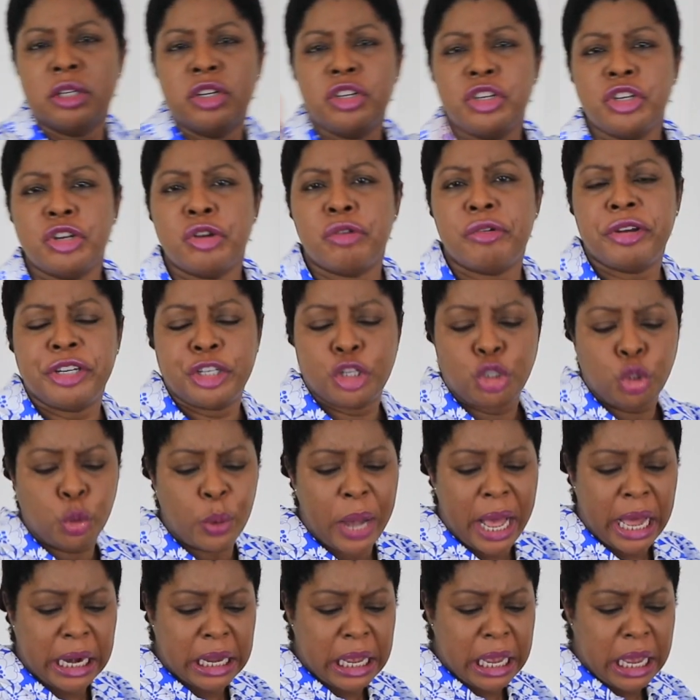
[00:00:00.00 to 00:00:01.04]
You're in your
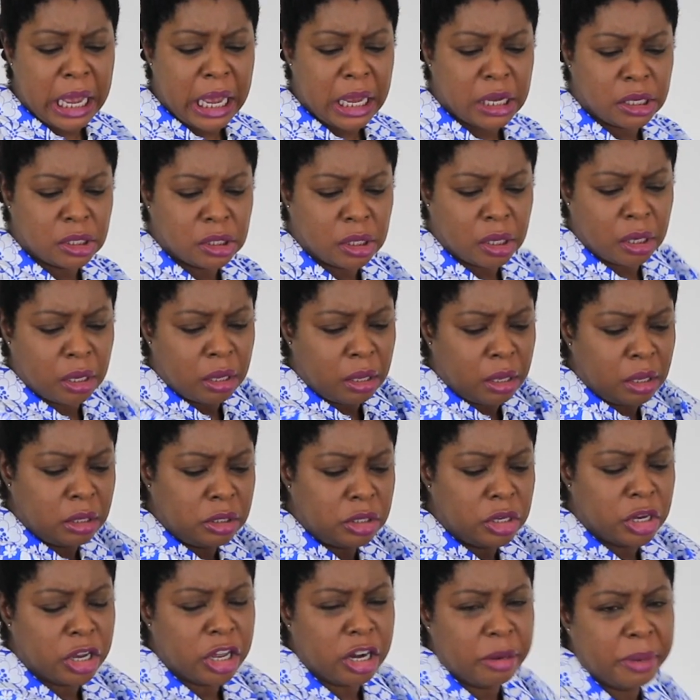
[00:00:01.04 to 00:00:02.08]

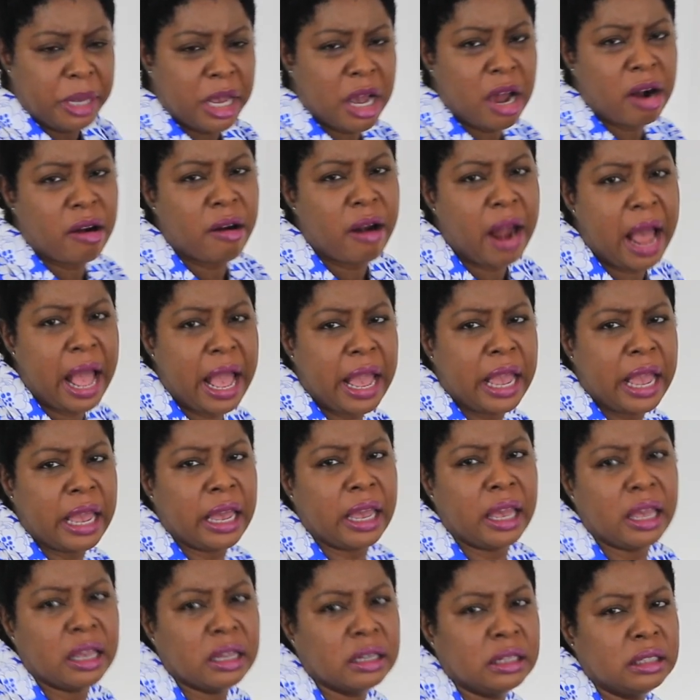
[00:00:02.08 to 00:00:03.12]
20s. You're gonna be
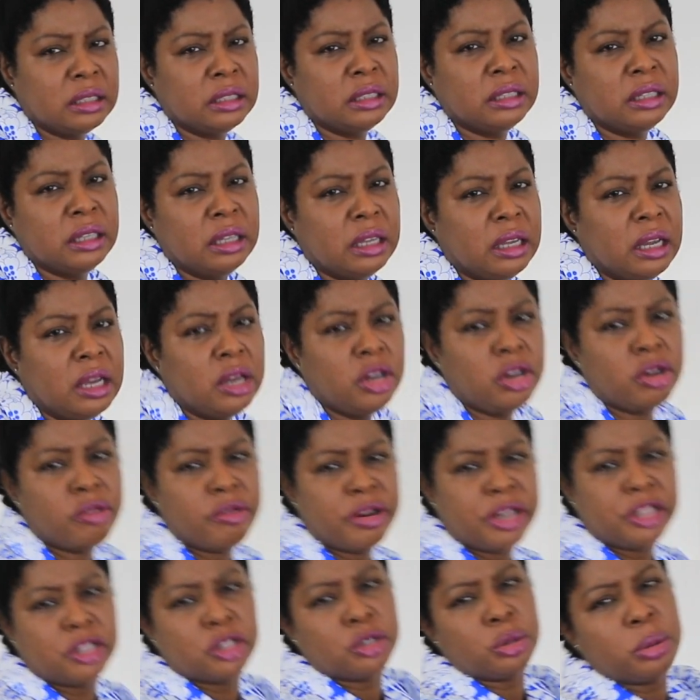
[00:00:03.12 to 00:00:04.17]
alright. You're
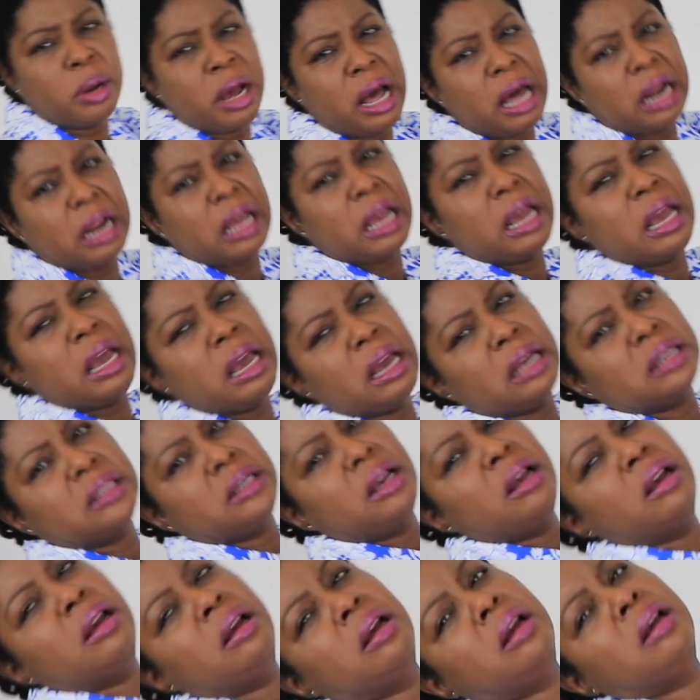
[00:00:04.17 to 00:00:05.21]
in your 20s.
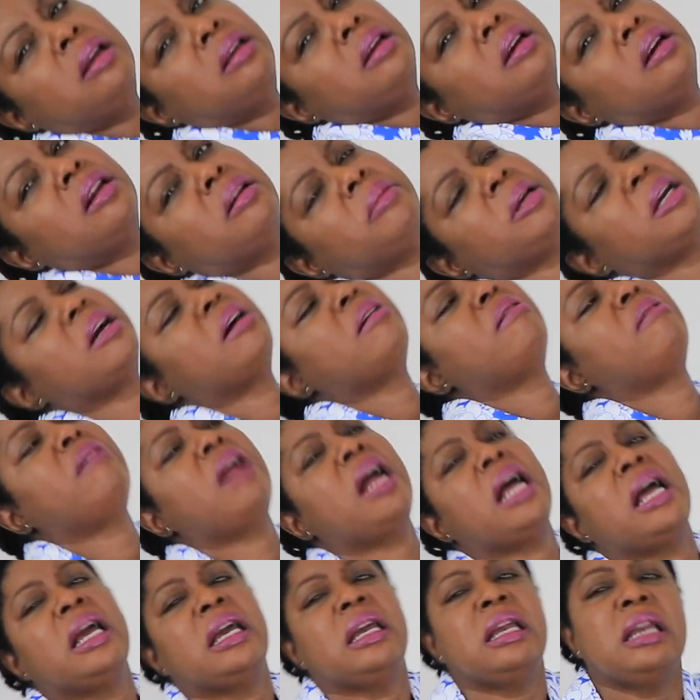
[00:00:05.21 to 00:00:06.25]
You're gonna be
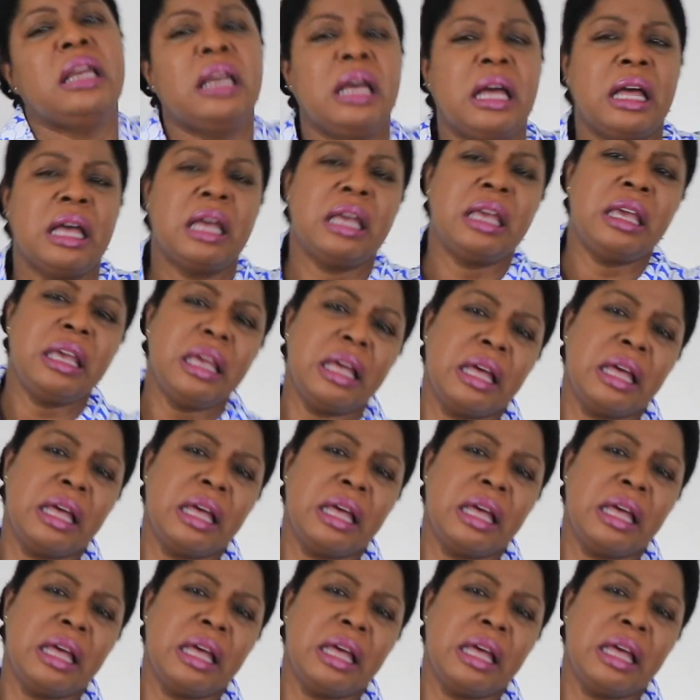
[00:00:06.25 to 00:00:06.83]
alright. Hi.